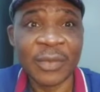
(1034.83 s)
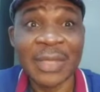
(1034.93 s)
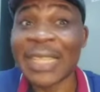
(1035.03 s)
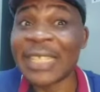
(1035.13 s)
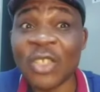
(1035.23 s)

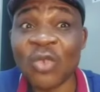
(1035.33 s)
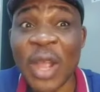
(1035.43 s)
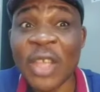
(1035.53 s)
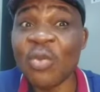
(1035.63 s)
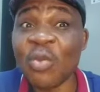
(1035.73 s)
That is
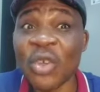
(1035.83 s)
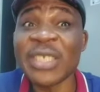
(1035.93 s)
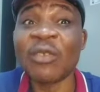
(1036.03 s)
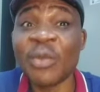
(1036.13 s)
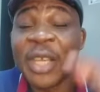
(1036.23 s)
why you must
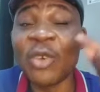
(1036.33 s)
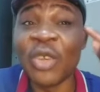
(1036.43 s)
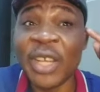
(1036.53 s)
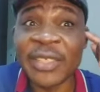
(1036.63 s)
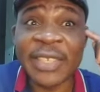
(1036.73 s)
have to be a good
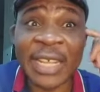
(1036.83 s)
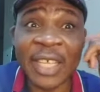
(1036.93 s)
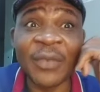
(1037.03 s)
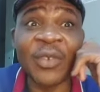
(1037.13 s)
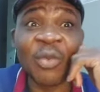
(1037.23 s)
listener
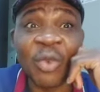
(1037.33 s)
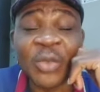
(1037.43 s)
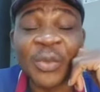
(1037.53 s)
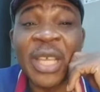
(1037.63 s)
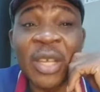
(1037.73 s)
if you must
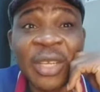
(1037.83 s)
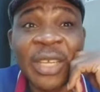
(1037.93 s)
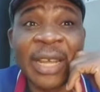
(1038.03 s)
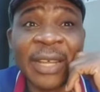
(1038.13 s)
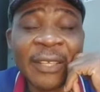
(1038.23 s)
be a good
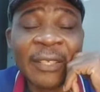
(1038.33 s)
leader.